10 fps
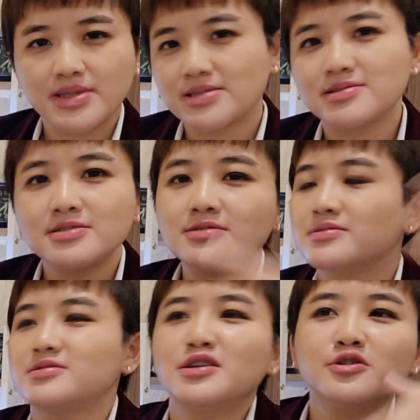It's
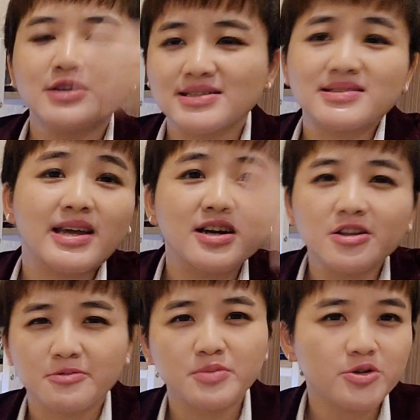still a
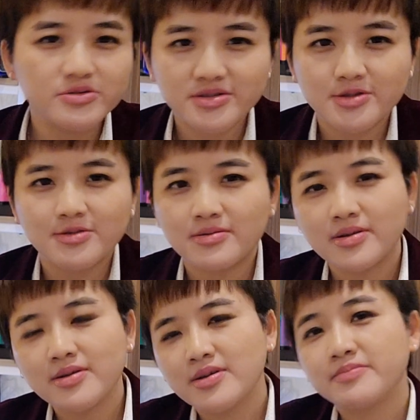cycle of books.
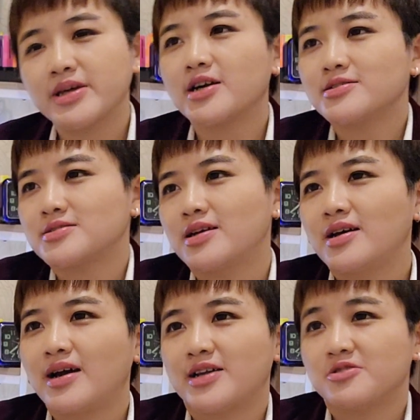Because
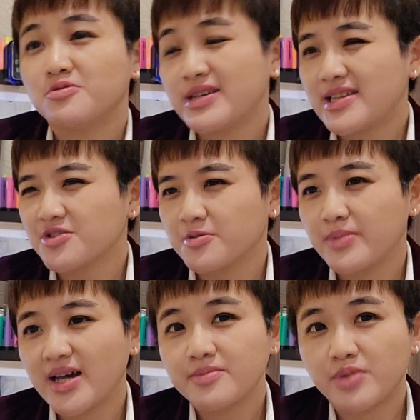I don't really like to
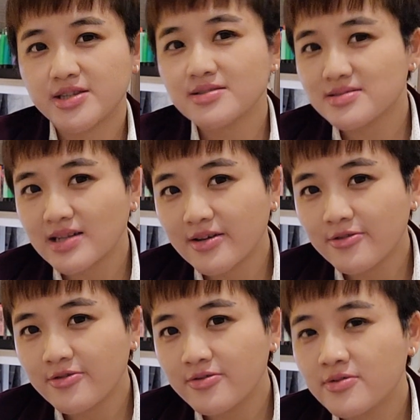buy branded
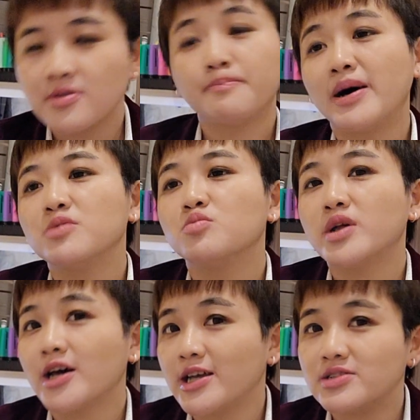stuff, but
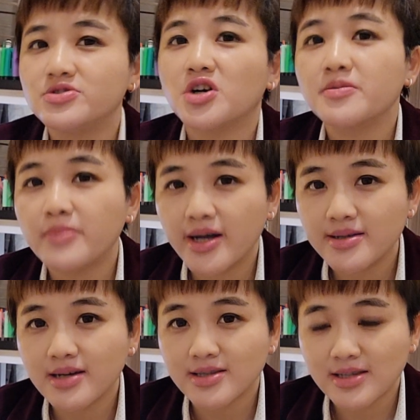what I enjoy
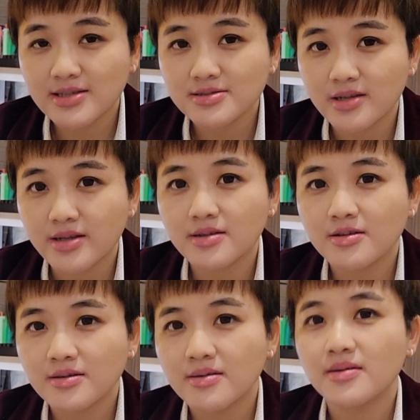buying are things like
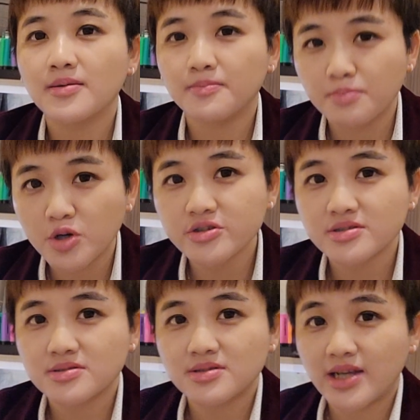
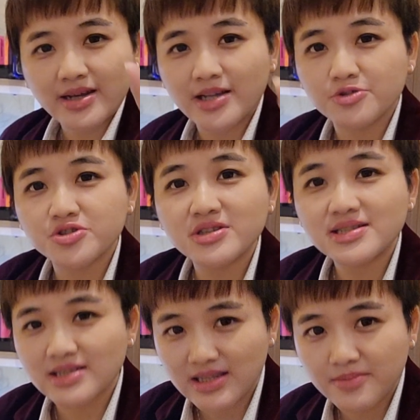books, and also
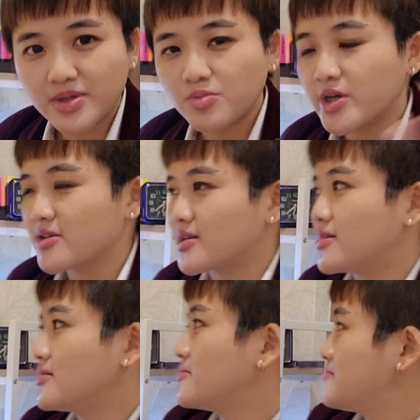this is a little bit weird,
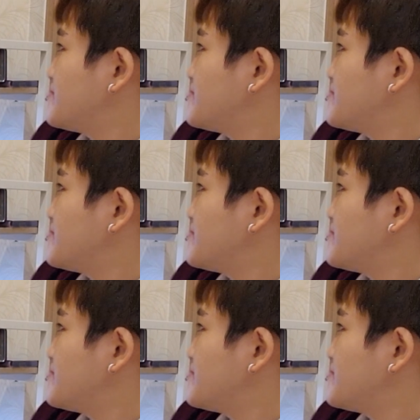okay?